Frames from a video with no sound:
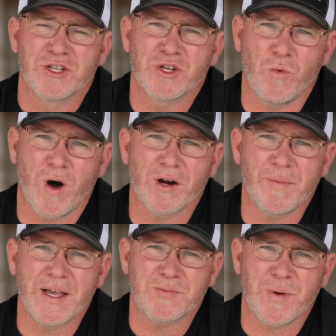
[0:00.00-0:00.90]
So
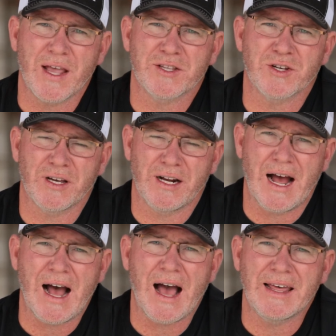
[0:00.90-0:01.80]
water-based paints are going
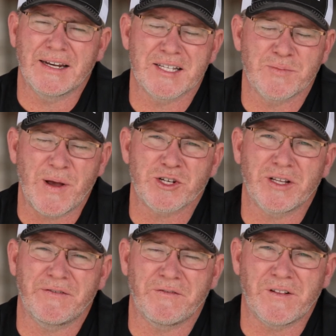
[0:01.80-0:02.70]
to hide, and
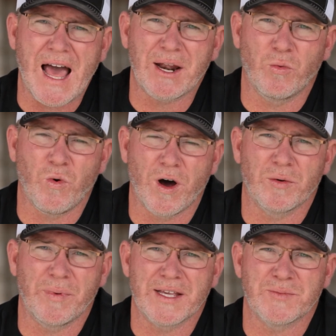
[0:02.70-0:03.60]
especially flat
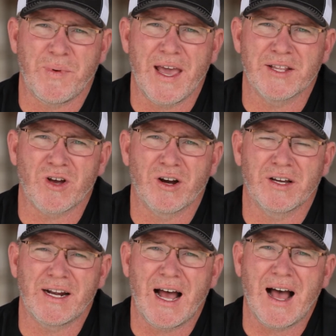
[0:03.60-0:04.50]
water-based paints are
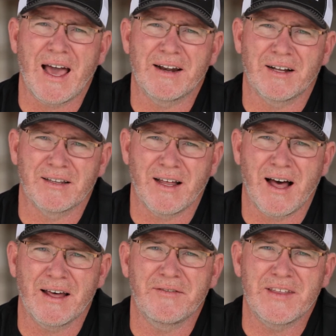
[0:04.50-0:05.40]
going to hide a
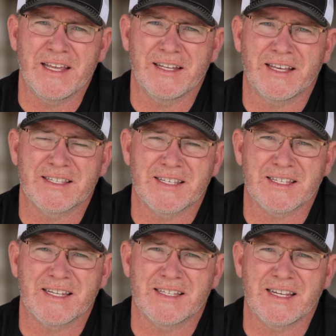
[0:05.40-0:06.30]
lot of the
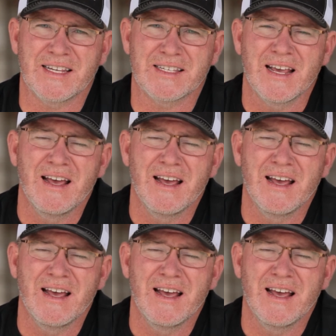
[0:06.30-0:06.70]
inconsistencies